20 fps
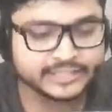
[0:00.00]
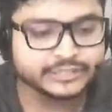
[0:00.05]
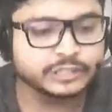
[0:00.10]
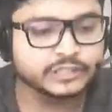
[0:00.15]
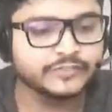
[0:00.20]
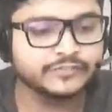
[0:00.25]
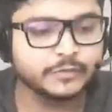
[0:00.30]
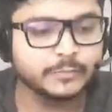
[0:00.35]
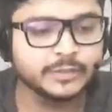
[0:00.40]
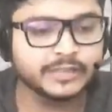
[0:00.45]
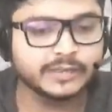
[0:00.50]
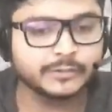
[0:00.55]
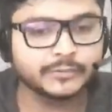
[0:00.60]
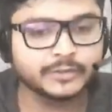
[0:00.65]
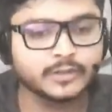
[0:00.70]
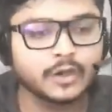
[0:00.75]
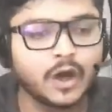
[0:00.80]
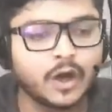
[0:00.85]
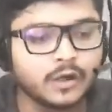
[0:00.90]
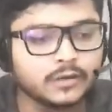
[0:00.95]
actually familiar
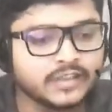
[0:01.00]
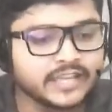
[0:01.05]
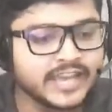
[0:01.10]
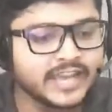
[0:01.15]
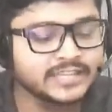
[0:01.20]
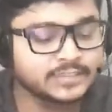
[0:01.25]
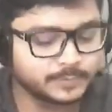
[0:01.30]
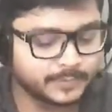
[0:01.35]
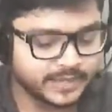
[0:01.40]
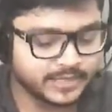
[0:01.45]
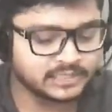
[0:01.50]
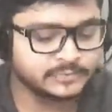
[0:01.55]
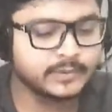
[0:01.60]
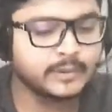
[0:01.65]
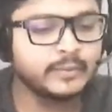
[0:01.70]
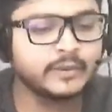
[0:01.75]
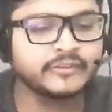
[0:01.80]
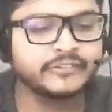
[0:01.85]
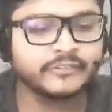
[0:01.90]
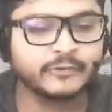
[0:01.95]
with all the aspects,
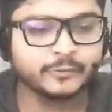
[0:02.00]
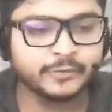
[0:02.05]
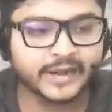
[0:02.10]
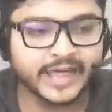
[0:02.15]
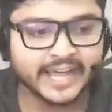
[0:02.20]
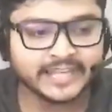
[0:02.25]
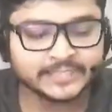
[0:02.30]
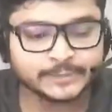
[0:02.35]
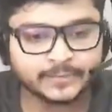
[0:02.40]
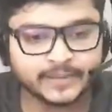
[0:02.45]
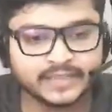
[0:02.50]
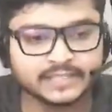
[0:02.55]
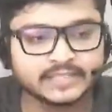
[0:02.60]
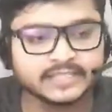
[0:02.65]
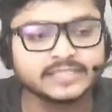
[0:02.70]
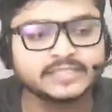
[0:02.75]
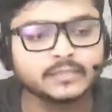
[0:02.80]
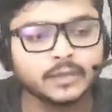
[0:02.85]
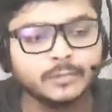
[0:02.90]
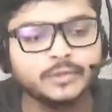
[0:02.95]
but my favorite aspect
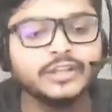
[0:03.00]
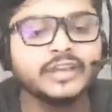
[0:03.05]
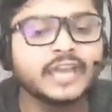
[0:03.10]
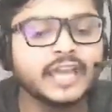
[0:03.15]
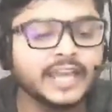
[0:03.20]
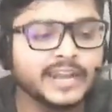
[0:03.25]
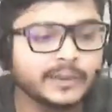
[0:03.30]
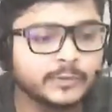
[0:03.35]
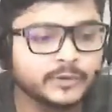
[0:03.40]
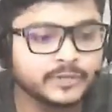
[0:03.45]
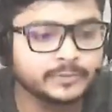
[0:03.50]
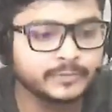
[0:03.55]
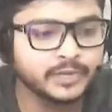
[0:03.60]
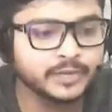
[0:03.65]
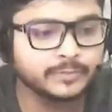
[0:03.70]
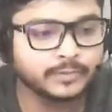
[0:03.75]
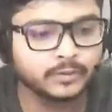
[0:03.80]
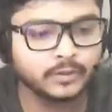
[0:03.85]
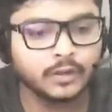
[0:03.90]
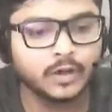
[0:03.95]
is communicating with
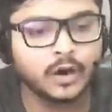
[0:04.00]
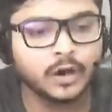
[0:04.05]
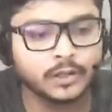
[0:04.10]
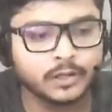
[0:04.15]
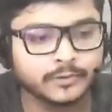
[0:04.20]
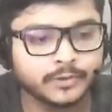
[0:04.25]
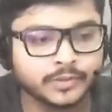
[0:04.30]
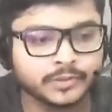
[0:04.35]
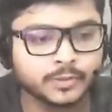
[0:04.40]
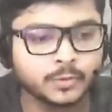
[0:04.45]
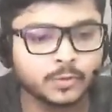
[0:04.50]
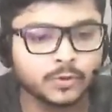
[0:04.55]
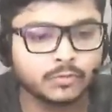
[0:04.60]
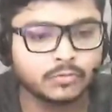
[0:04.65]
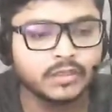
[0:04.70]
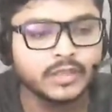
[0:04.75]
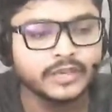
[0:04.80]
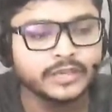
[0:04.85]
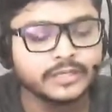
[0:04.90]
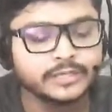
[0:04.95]
people all around the
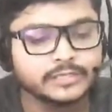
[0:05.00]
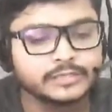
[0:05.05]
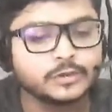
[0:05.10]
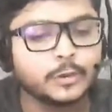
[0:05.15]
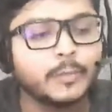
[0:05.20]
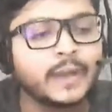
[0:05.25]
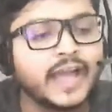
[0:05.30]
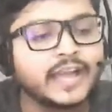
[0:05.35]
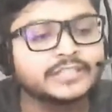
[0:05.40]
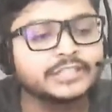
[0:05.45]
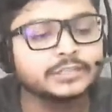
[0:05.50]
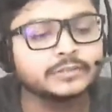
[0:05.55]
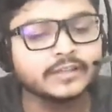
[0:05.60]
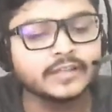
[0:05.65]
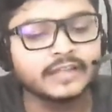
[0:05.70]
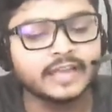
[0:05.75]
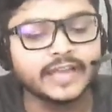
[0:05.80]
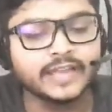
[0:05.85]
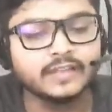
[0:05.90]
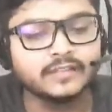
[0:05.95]
world. So I'm
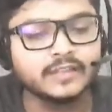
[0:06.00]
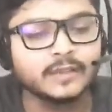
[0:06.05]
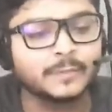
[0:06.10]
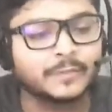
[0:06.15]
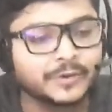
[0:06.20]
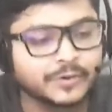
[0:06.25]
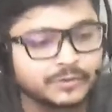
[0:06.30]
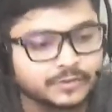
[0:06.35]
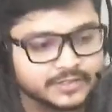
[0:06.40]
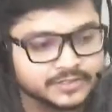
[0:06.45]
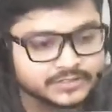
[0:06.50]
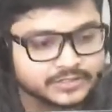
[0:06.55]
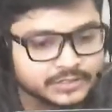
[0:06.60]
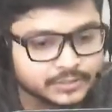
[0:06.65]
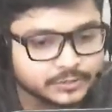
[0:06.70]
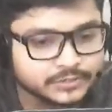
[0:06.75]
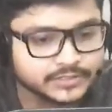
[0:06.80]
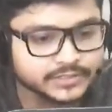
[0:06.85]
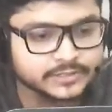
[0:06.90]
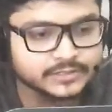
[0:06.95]
actually like the apparel
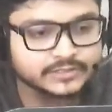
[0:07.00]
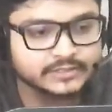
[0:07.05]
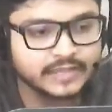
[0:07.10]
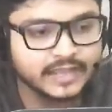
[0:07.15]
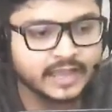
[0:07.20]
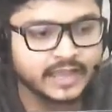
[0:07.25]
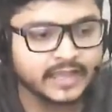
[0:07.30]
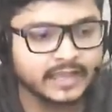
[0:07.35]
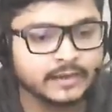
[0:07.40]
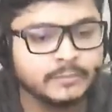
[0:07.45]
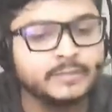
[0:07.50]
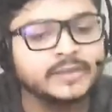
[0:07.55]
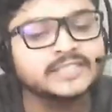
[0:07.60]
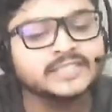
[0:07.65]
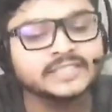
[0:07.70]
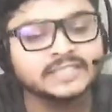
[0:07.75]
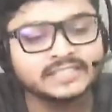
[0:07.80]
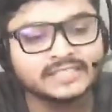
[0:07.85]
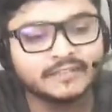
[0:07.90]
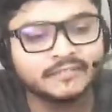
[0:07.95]
consultant and
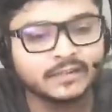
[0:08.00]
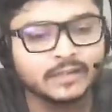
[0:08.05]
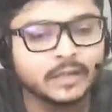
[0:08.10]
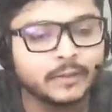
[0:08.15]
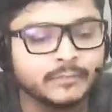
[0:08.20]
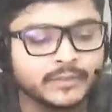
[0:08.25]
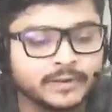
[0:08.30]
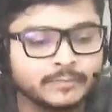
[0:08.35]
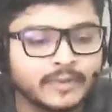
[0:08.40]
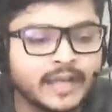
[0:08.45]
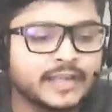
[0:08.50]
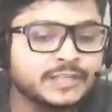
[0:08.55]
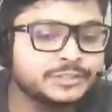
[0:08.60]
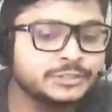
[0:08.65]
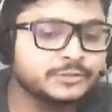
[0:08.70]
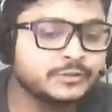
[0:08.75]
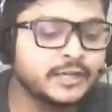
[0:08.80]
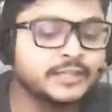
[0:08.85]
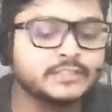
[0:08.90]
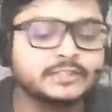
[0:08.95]
business development
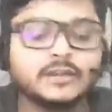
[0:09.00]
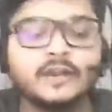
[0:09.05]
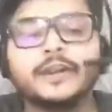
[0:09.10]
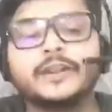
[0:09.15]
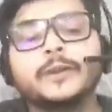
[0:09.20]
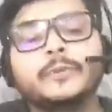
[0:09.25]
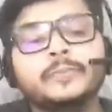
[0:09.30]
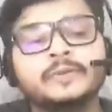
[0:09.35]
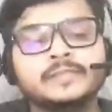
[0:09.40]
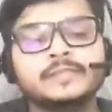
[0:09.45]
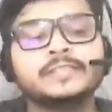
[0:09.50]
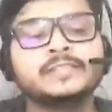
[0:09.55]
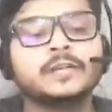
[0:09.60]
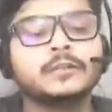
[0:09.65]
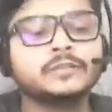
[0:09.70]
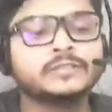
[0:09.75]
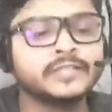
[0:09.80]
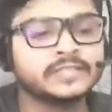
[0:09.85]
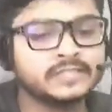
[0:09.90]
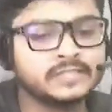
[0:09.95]
manager. And I started up as a
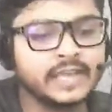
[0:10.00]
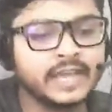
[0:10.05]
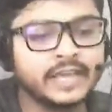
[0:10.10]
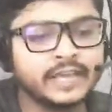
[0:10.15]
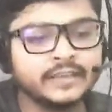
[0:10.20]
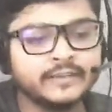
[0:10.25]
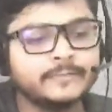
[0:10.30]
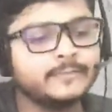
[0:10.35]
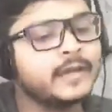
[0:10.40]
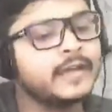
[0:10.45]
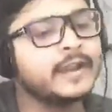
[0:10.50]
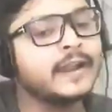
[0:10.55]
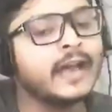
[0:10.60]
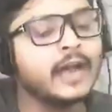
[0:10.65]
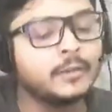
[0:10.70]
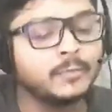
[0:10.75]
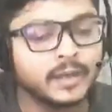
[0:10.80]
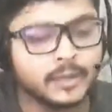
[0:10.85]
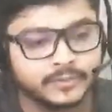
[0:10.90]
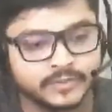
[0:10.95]
sales executive, and
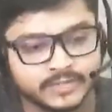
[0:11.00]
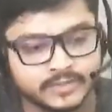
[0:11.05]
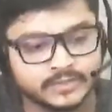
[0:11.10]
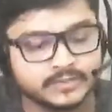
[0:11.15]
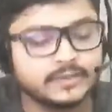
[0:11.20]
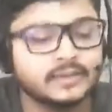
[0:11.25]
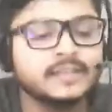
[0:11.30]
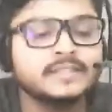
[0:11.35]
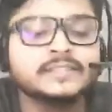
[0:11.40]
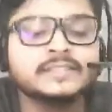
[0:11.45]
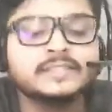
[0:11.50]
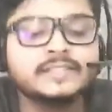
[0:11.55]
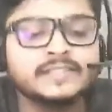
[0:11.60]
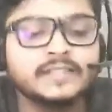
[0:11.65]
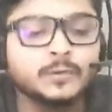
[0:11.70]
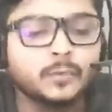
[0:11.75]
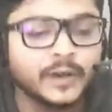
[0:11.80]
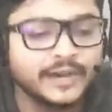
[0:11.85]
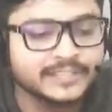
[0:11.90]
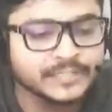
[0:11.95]
now I'm at the
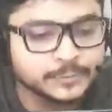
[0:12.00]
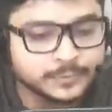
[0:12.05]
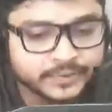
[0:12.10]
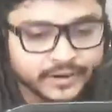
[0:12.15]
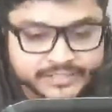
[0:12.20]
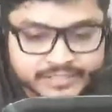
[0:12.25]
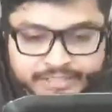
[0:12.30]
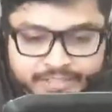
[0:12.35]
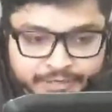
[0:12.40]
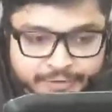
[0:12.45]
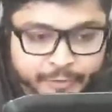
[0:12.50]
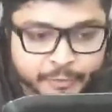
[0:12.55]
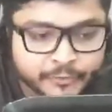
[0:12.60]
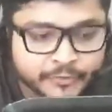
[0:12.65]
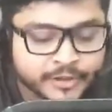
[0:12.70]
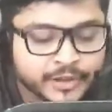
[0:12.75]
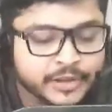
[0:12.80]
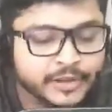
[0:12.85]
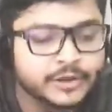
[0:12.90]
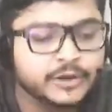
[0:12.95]
assistant vice president
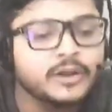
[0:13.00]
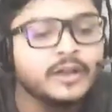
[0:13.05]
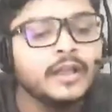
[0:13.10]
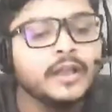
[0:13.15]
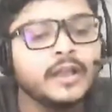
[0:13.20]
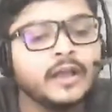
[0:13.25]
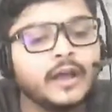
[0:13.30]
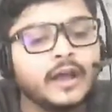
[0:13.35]
over here